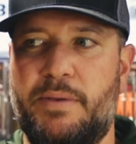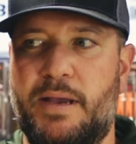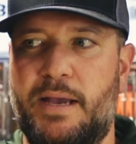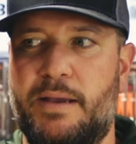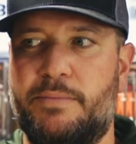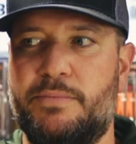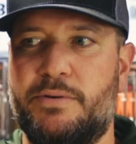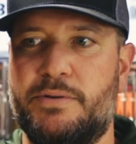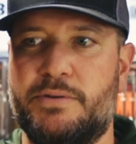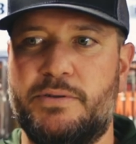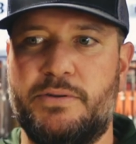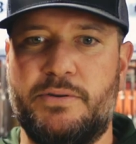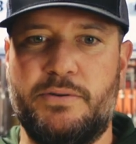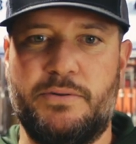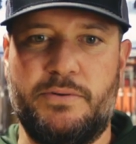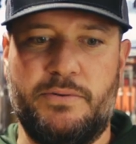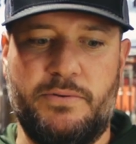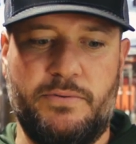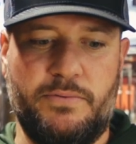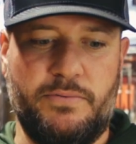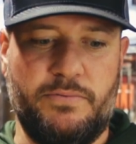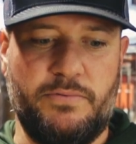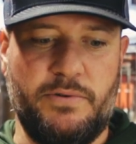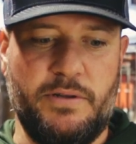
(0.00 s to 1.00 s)
able
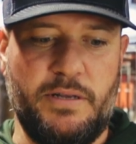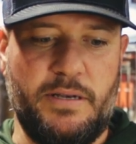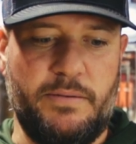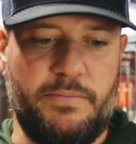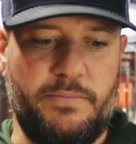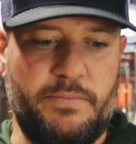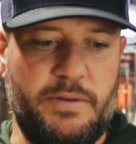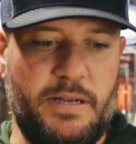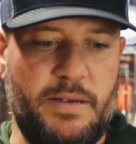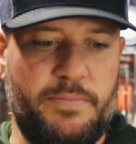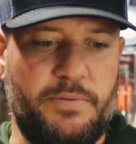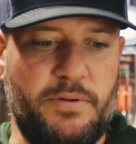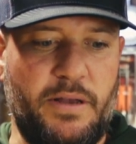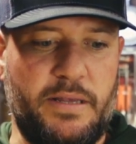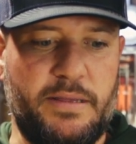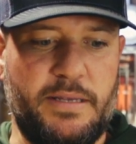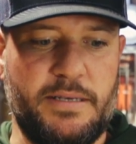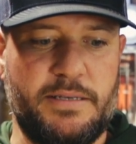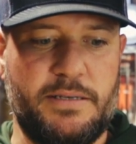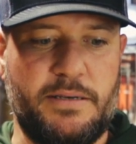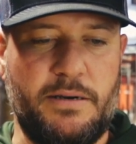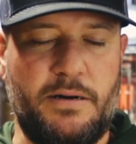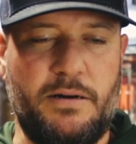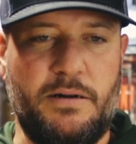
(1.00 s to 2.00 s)
to really manipulate
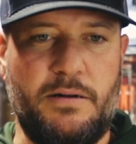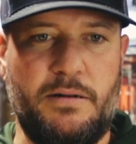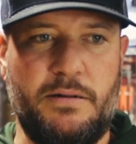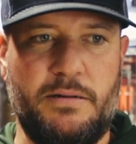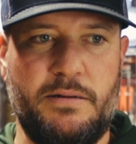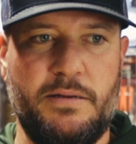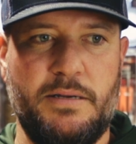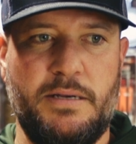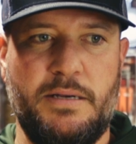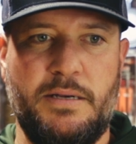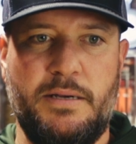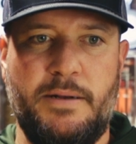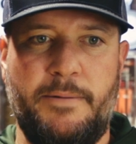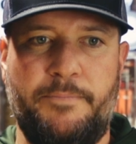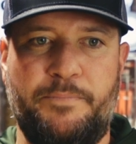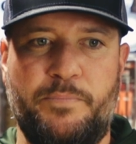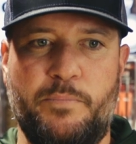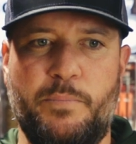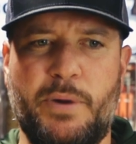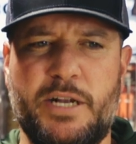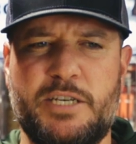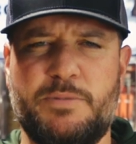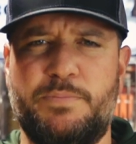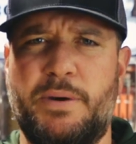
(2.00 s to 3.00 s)
this call
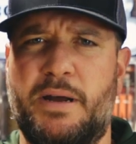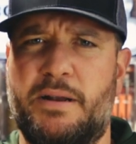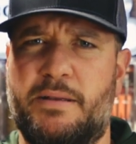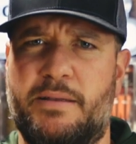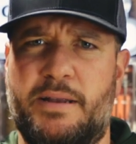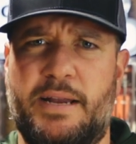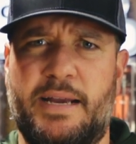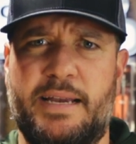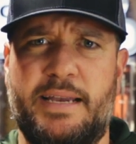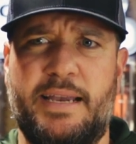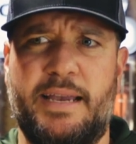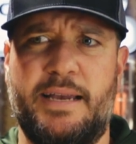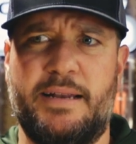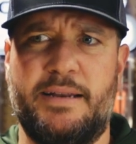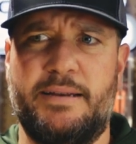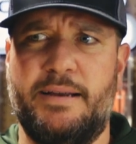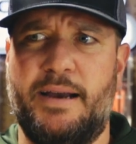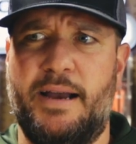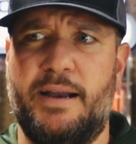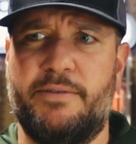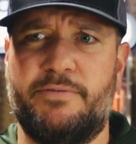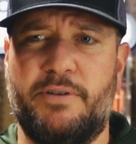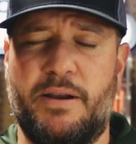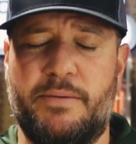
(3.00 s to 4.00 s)
much better than I can a
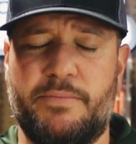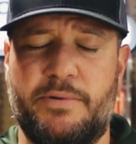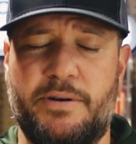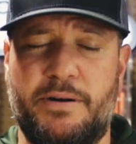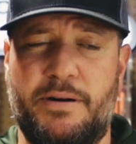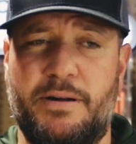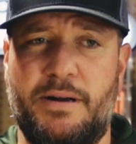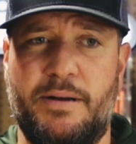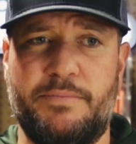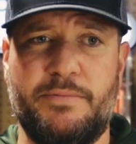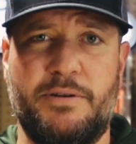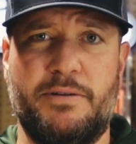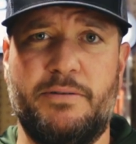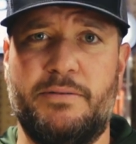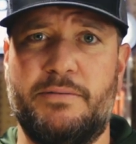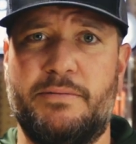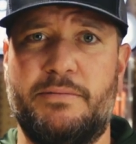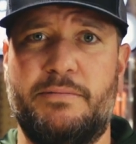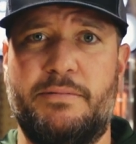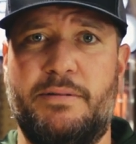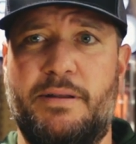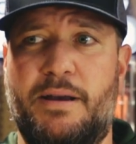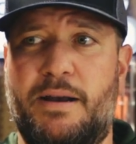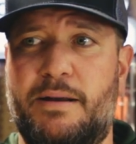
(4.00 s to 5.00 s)
diaphragm call.
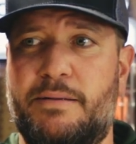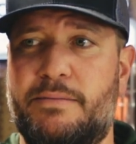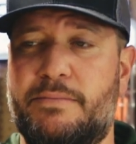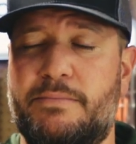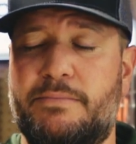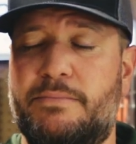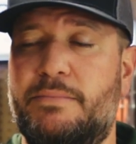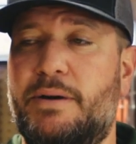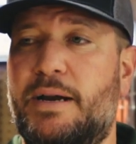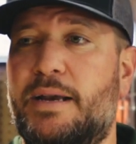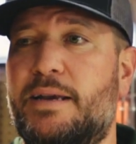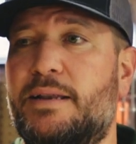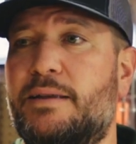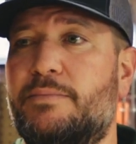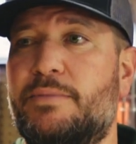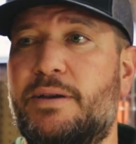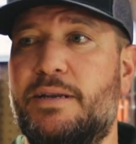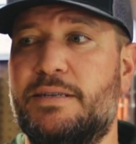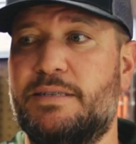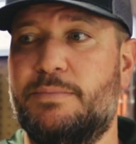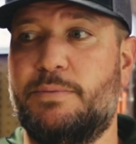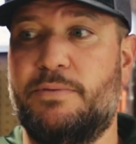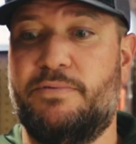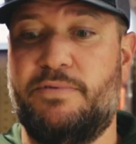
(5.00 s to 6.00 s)
I'm not by any
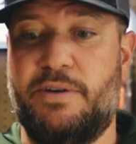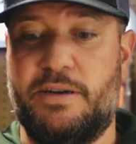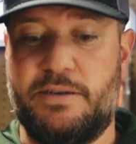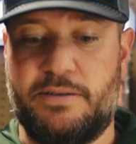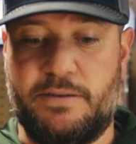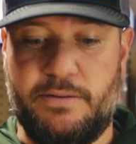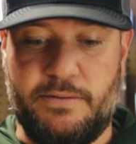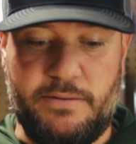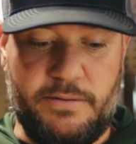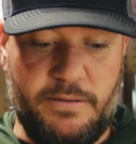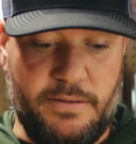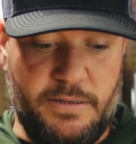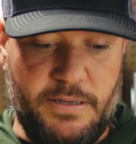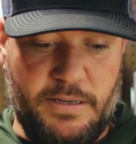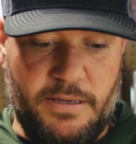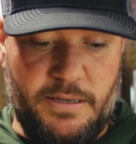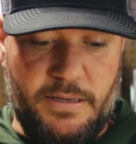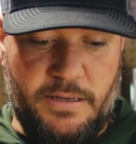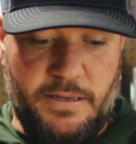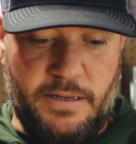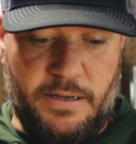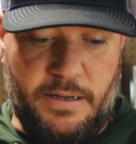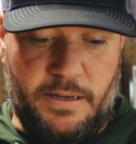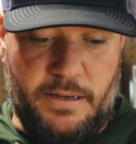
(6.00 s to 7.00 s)
means a professional
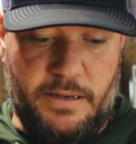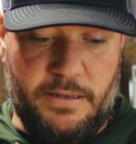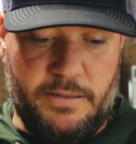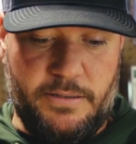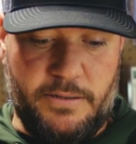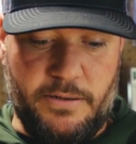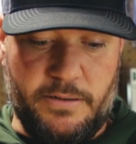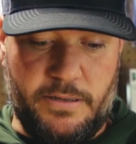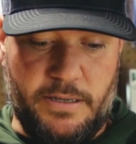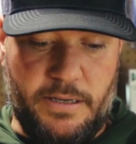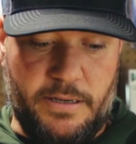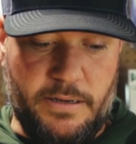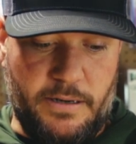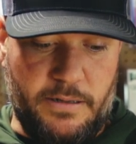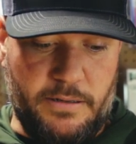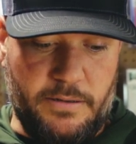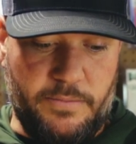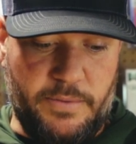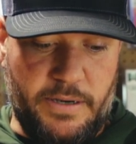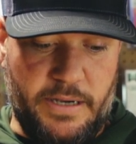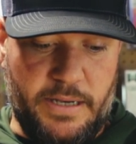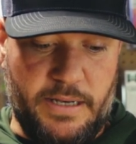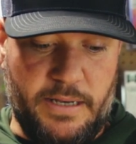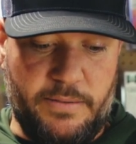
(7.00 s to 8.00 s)
turkey caller
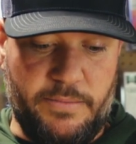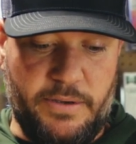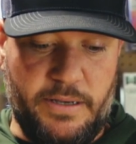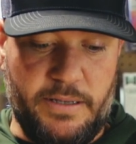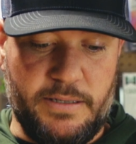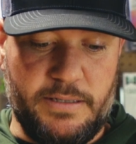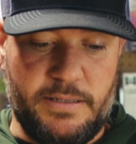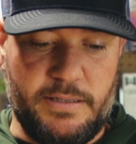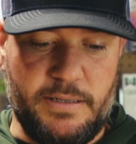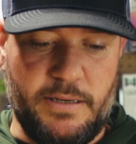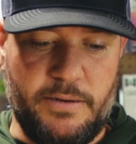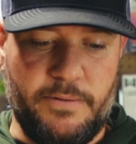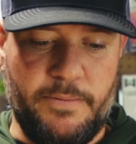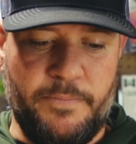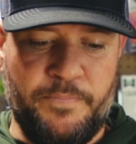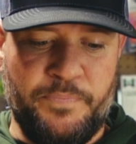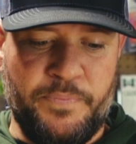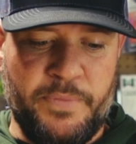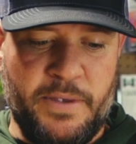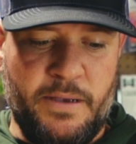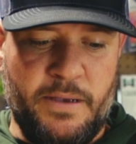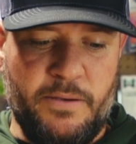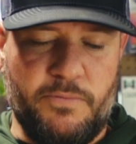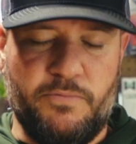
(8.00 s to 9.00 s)
by any means. So
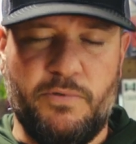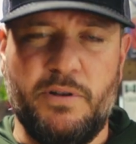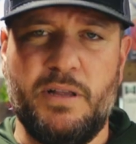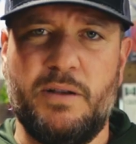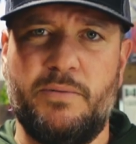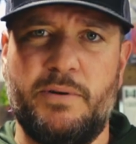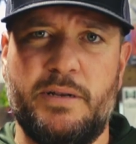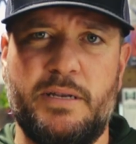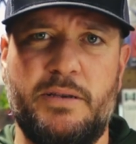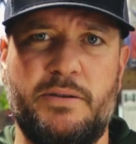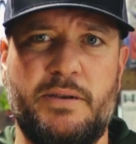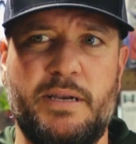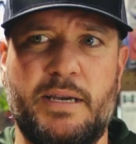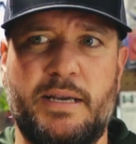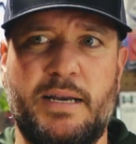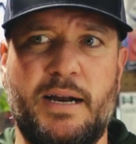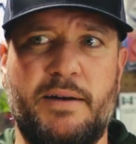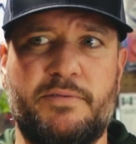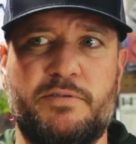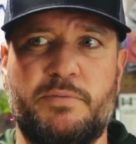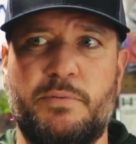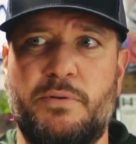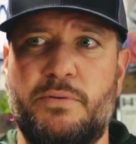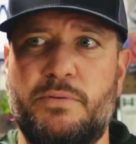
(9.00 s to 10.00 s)
really what you get
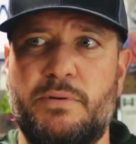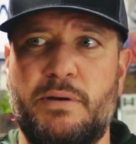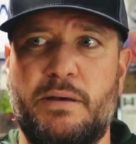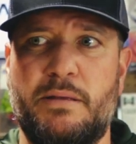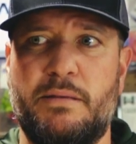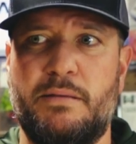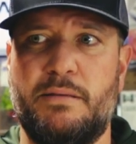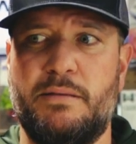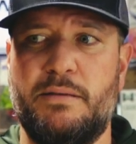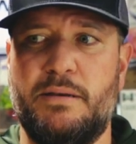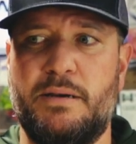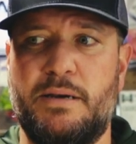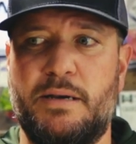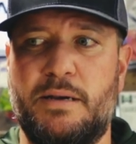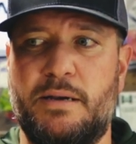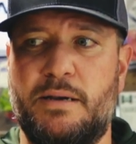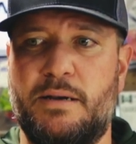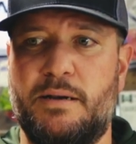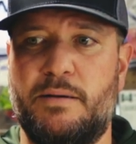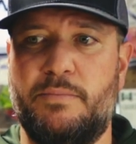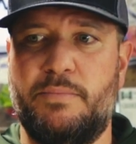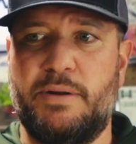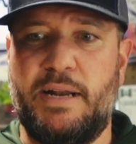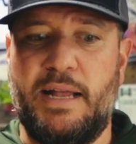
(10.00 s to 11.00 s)
comfortable with,
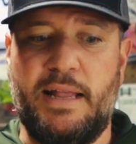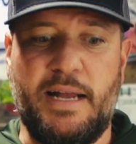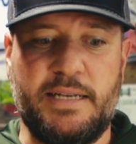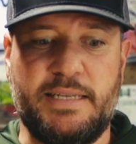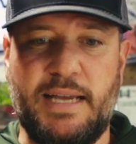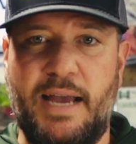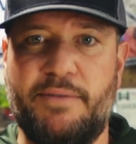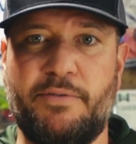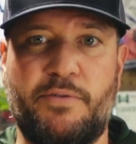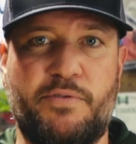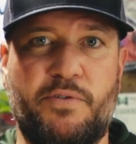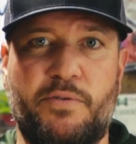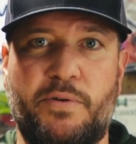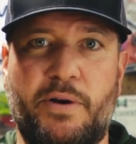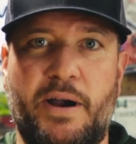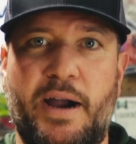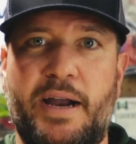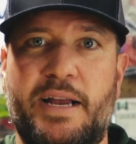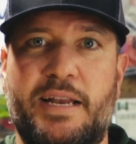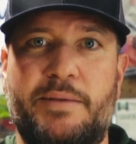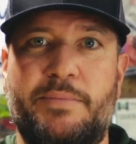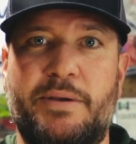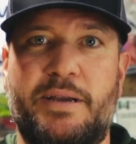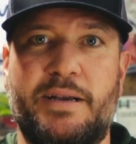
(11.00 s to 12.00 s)
but I like to have a
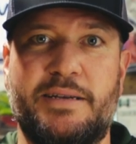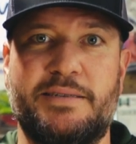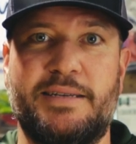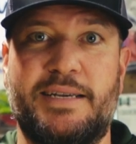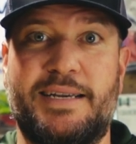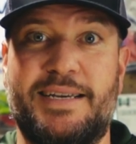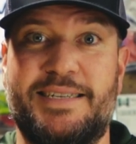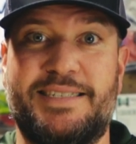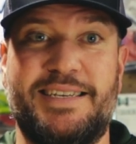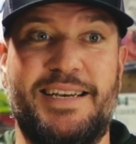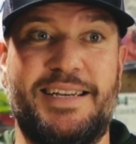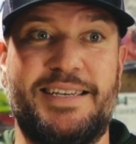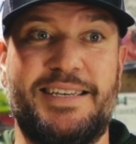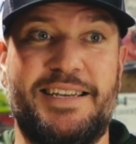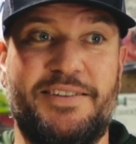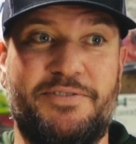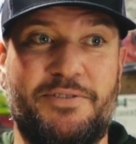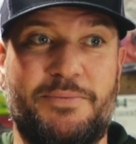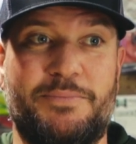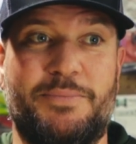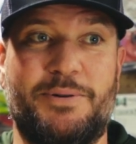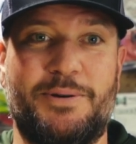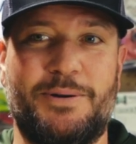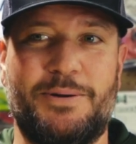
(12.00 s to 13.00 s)
variety because, like I said,
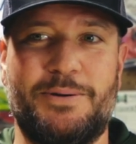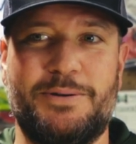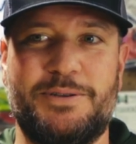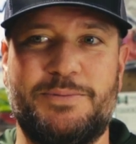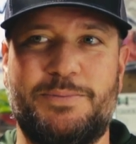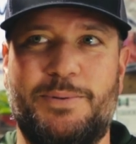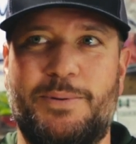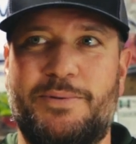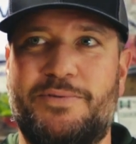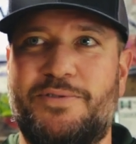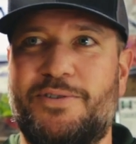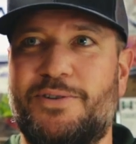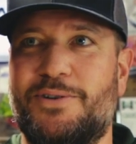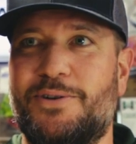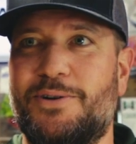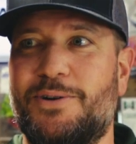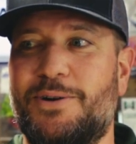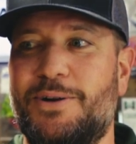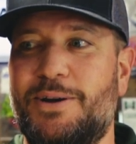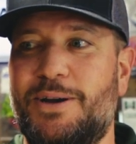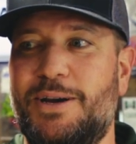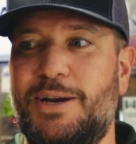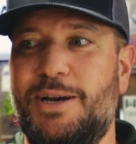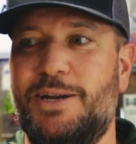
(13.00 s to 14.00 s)
different birds
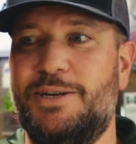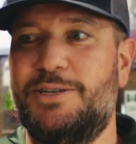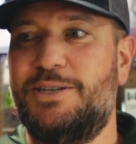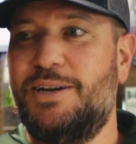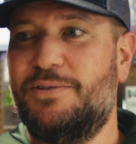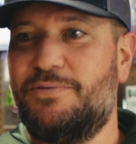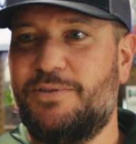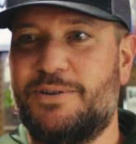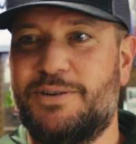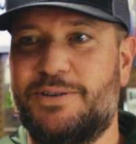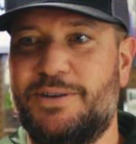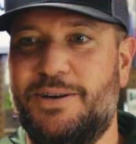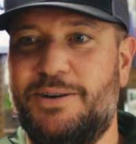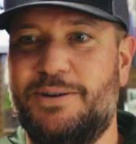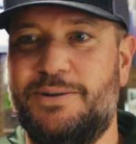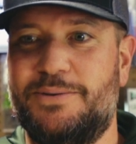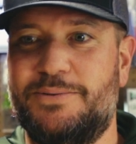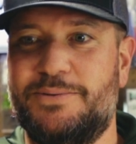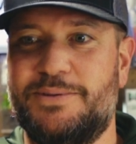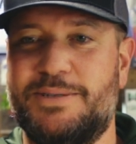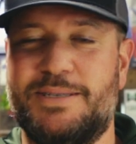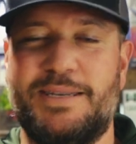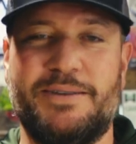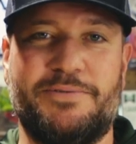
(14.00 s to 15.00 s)
prefer different
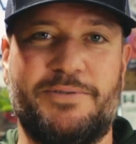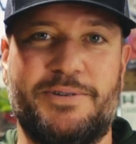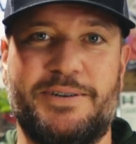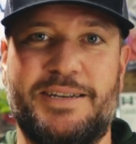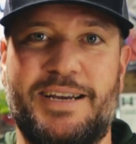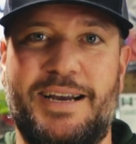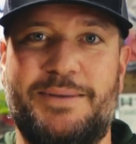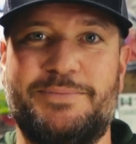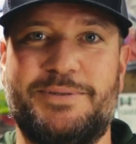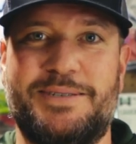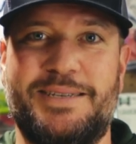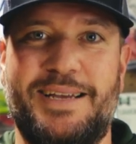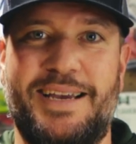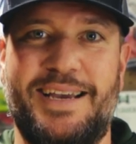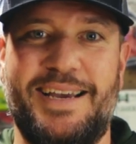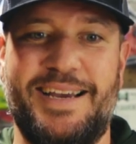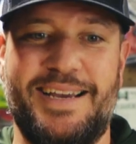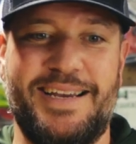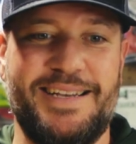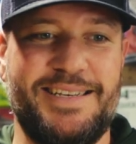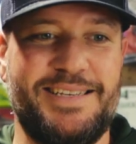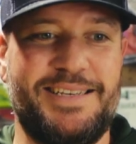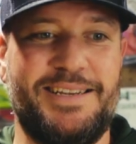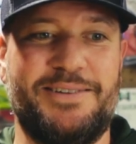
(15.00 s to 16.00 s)
tones different times of day.